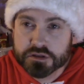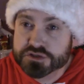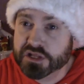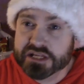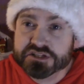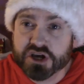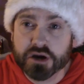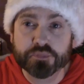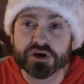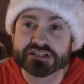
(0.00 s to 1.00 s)
So let's
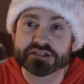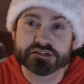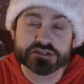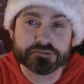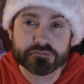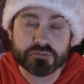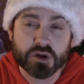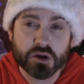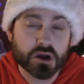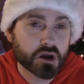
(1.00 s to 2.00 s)
talk presents.
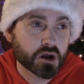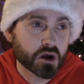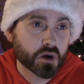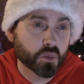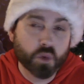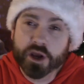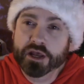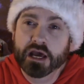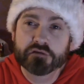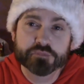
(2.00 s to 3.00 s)

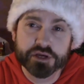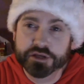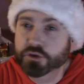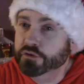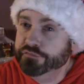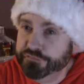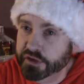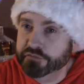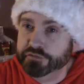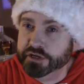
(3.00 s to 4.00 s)
What have been your
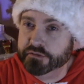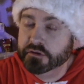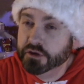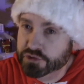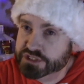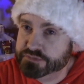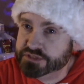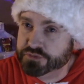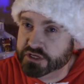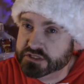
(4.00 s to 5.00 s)
favorite
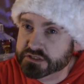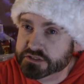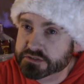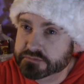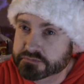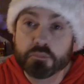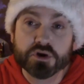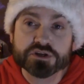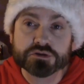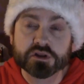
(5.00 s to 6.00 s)
Christmas presents?
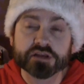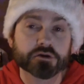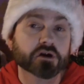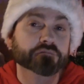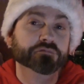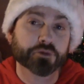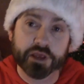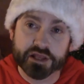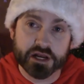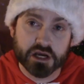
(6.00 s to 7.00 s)
Personally, there are
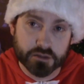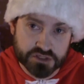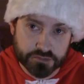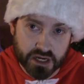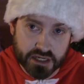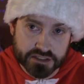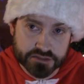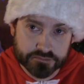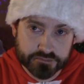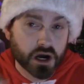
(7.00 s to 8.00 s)
three that come to
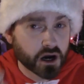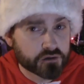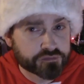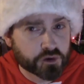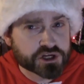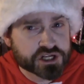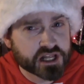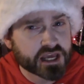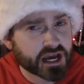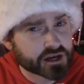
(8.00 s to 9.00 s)
mind.
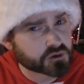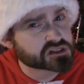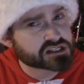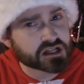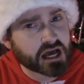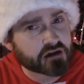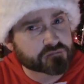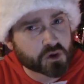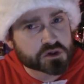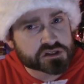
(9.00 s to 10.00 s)
Unfortunately, I don't still
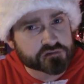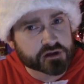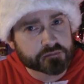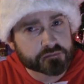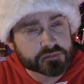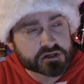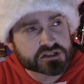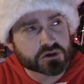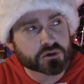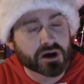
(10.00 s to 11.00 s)
have most of them,
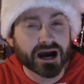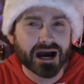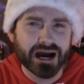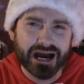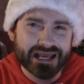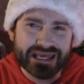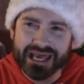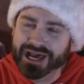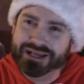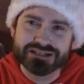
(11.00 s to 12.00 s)
so I
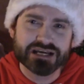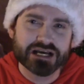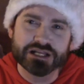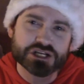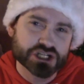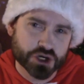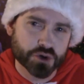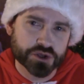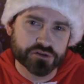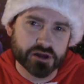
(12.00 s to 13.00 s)
can't exactly
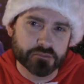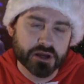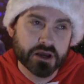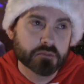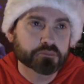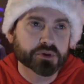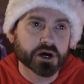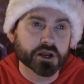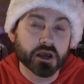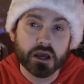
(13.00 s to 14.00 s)
show you them,
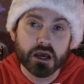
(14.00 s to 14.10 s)
but